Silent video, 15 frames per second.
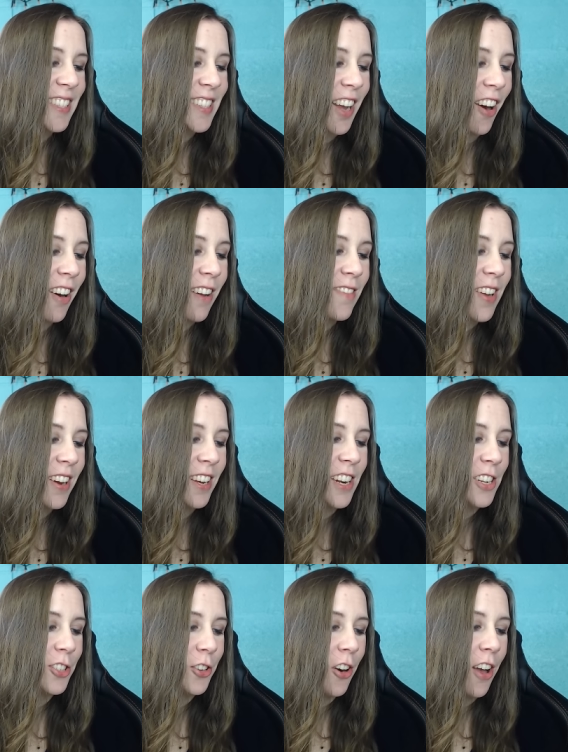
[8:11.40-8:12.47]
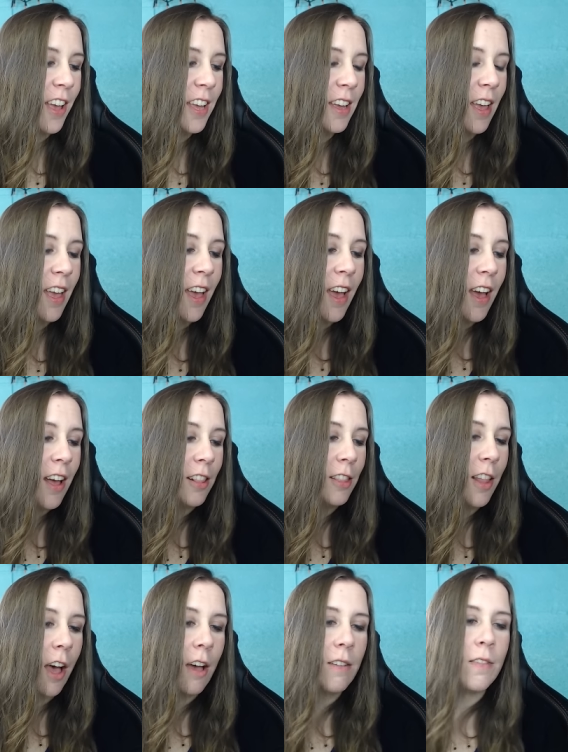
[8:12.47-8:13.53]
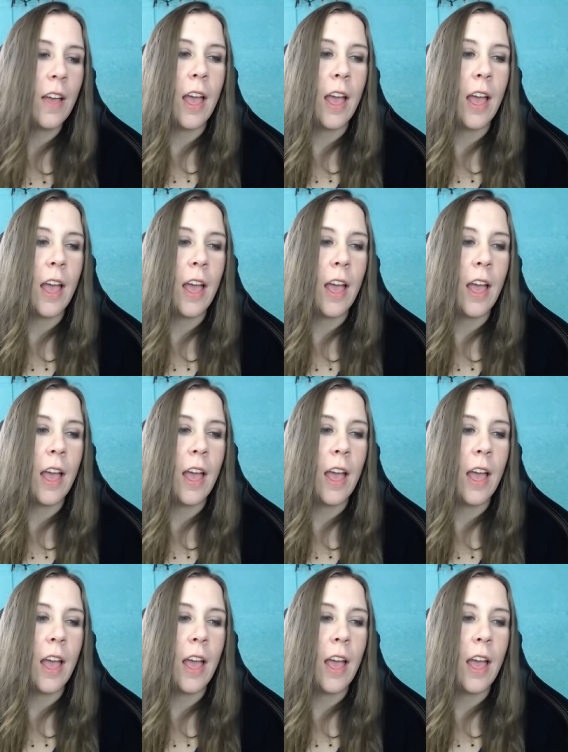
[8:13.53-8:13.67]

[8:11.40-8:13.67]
Sorry, I'm not good at drawing. Love,